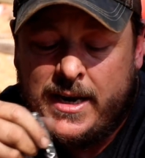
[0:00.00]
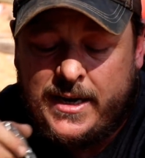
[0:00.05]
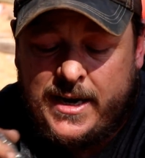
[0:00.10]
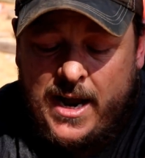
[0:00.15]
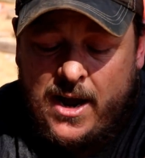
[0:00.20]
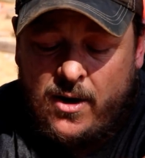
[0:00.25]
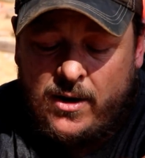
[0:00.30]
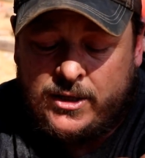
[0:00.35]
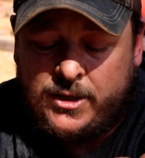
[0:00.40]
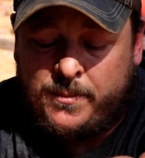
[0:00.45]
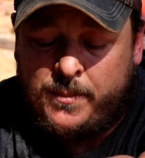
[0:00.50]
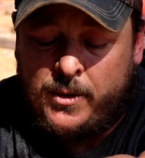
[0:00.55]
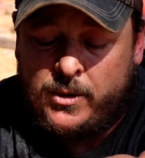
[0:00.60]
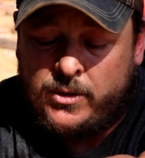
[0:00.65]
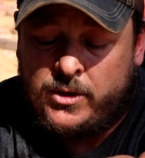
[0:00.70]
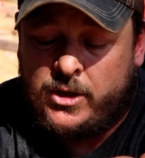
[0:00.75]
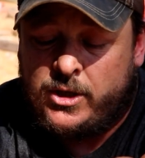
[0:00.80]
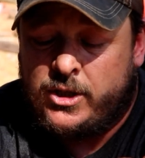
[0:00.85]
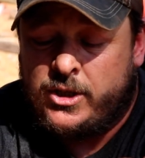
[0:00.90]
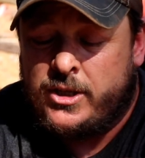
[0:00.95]
Now, as
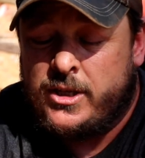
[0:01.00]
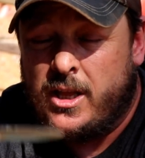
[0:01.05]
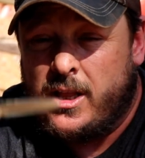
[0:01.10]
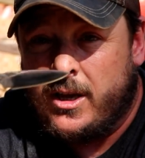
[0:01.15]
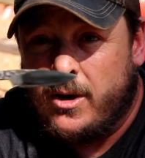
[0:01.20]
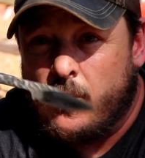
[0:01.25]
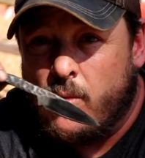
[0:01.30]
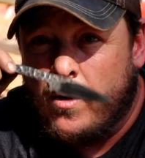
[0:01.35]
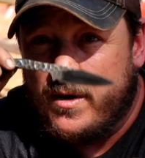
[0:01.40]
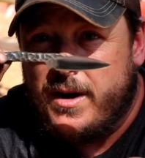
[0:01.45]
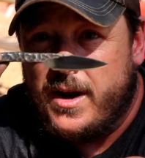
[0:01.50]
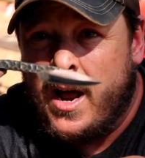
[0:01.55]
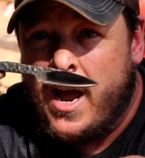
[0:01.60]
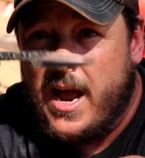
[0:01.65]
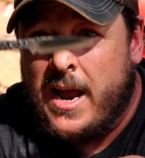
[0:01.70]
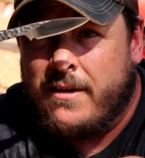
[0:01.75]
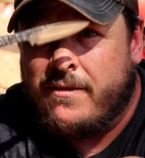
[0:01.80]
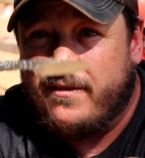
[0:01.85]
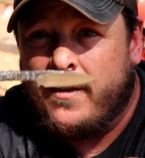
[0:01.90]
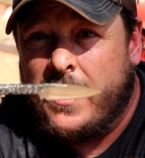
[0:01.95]
opposed to just selling one
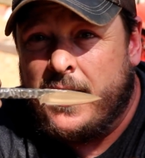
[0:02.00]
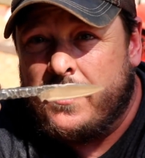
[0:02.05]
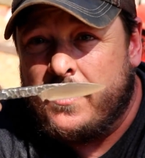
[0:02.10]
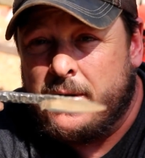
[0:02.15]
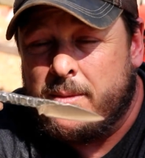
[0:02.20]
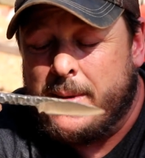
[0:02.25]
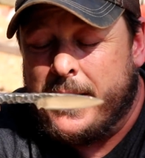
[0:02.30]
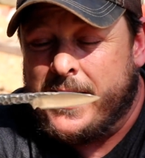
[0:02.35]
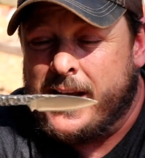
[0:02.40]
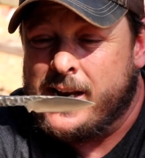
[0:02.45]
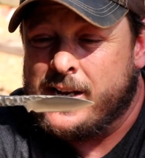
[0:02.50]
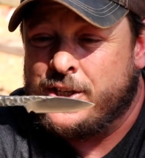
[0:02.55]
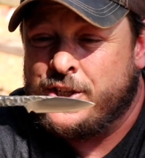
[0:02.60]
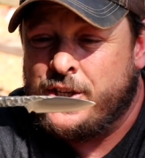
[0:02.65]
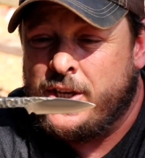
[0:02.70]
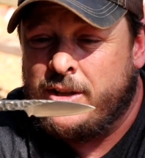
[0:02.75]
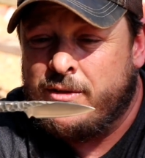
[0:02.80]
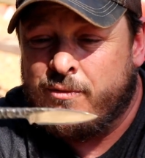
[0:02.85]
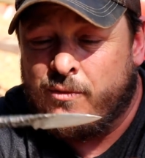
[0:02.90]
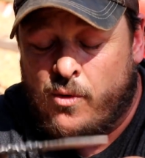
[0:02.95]
knife and then making a
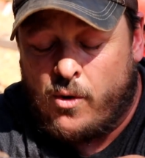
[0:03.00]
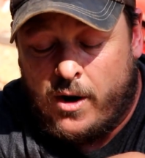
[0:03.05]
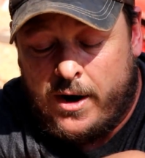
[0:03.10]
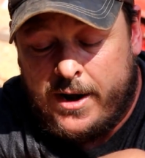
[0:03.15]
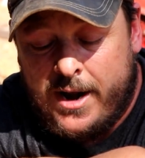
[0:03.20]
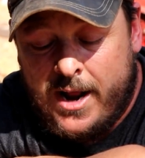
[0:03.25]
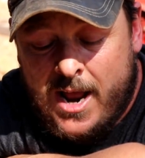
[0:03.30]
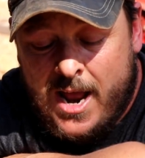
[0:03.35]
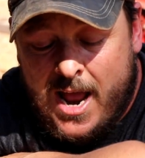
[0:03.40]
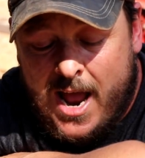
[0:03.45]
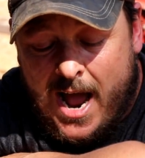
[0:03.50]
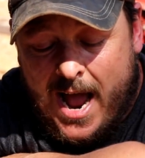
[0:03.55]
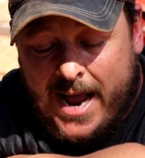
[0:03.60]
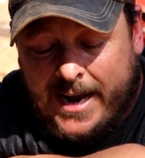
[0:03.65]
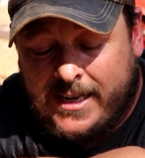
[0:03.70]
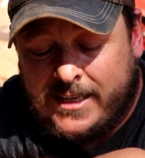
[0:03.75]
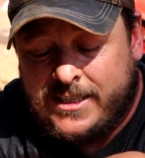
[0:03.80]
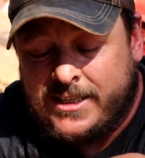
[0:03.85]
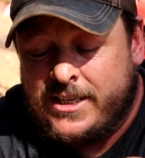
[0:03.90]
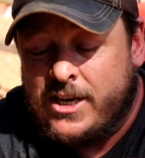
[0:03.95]
sheath for it,
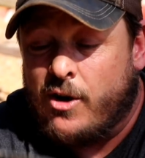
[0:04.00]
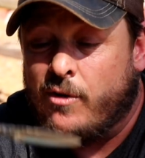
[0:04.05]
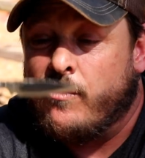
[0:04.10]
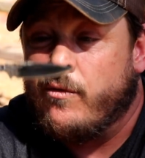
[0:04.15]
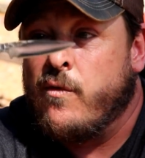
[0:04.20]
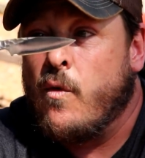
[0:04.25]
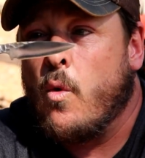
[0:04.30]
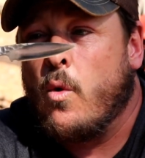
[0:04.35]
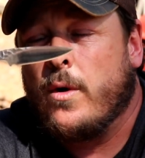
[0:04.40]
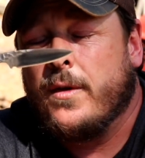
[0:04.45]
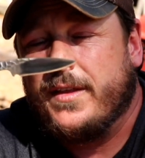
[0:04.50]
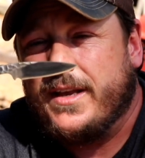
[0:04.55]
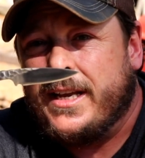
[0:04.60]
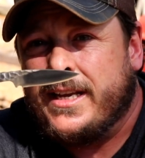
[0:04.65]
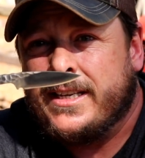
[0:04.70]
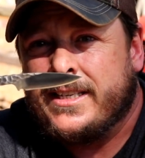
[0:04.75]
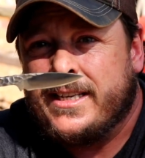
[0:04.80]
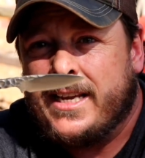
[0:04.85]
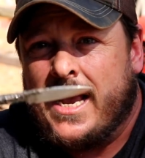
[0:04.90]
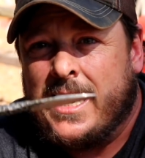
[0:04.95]
I can sell 4 of
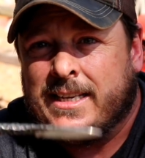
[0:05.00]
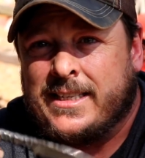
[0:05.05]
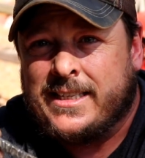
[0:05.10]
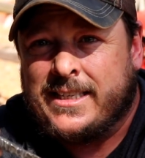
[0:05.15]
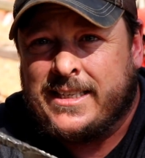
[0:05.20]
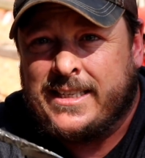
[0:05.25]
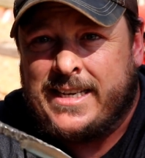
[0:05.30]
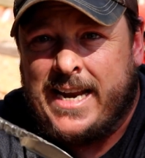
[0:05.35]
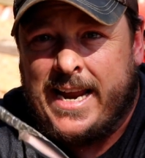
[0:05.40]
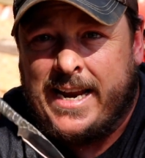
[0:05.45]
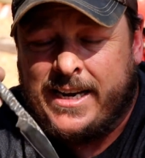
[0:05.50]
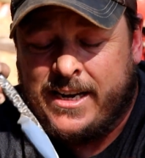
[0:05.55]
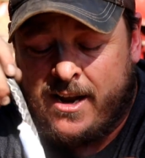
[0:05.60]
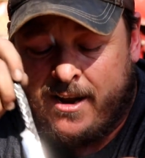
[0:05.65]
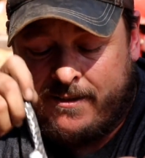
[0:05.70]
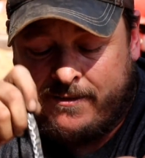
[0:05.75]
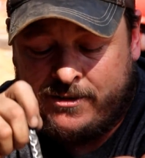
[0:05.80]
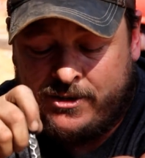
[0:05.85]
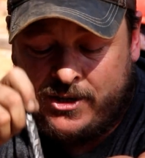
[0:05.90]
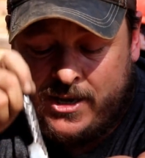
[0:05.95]
these as a steak
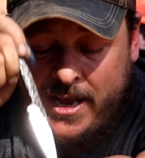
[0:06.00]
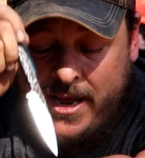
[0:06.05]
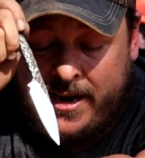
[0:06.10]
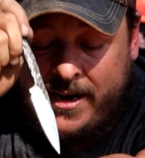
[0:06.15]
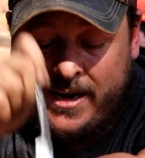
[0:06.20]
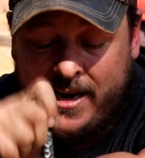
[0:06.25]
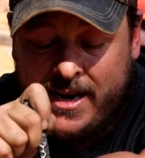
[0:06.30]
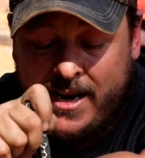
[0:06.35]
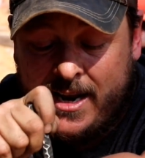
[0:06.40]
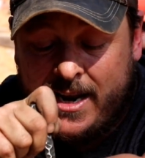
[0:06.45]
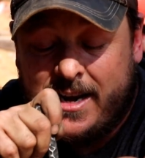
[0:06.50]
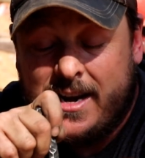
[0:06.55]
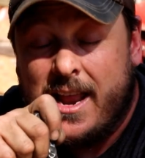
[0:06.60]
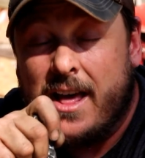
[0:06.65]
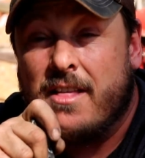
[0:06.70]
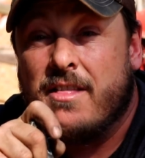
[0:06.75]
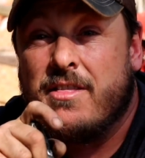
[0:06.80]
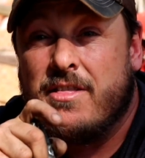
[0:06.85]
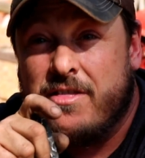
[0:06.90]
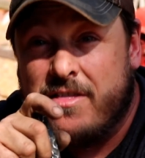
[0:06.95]
knife set.
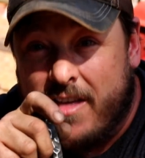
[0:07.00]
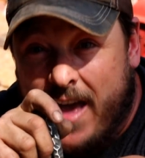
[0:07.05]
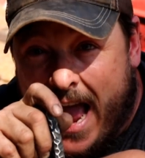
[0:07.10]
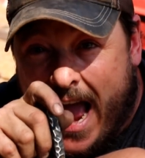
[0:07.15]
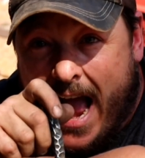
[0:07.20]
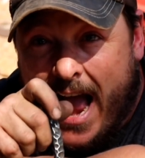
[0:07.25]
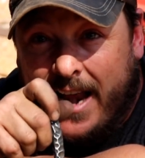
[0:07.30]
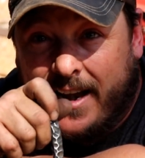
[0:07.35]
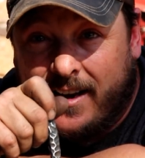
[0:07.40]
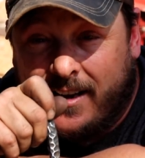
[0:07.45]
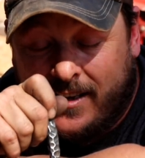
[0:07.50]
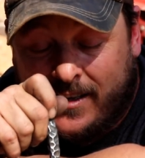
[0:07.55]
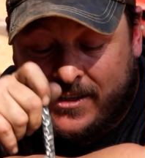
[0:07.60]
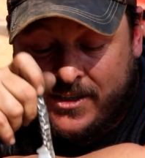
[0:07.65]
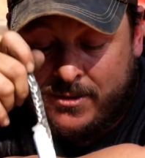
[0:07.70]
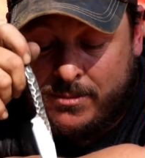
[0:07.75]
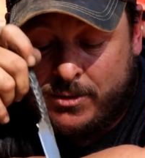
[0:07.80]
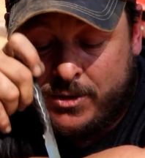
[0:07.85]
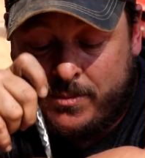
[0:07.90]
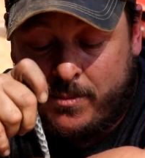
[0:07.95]
Now that
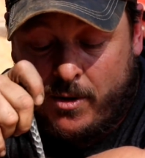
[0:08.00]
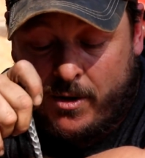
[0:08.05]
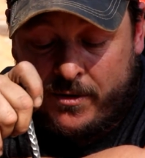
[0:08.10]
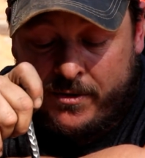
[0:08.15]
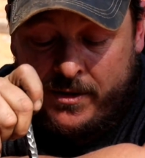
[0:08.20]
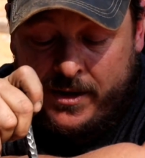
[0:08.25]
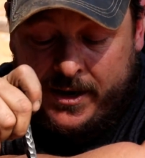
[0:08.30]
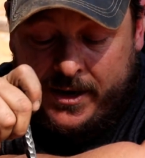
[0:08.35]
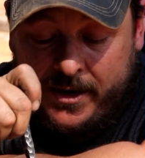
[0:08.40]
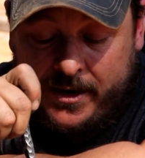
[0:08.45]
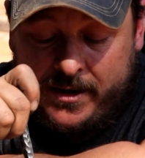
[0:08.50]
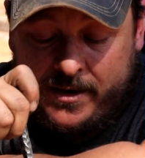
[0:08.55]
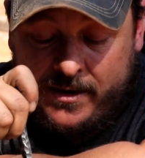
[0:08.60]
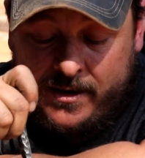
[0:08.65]
is some smart thinking.